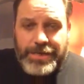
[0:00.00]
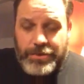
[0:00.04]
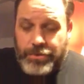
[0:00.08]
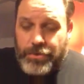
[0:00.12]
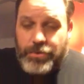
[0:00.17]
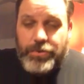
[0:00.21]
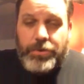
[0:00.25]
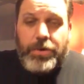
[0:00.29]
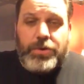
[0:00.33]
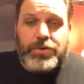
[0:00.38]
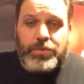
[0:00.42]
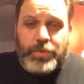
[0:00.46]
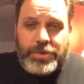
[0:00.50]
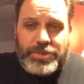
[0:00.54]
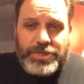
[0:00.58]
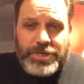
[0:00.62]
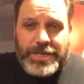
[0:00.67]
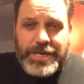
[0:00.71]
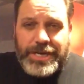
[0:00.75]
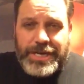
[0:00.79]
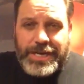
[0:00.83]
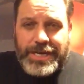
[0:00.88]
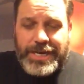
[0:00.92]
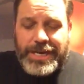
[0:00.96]
and who knows what
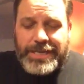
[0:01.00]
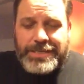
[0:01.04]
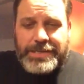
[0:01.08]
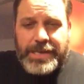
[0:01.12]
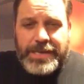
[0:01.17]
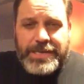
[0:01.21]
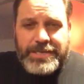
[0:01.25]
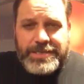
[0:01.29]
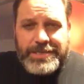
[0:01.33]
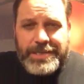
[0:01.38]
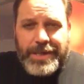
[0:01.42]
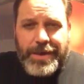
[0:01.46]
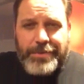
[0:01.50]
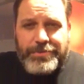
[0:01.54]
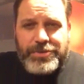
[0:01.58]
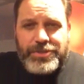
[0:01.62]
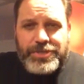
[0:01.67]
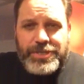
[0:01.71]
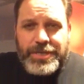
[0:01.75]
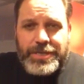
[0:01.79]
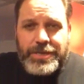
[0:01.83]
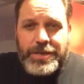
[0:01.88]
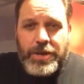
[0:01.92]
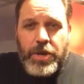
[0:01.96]
you're going to get. It's like a slot
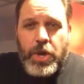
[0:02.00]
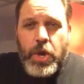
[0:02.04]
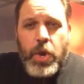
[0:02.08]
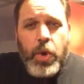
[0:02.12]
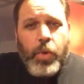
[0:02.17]
machine.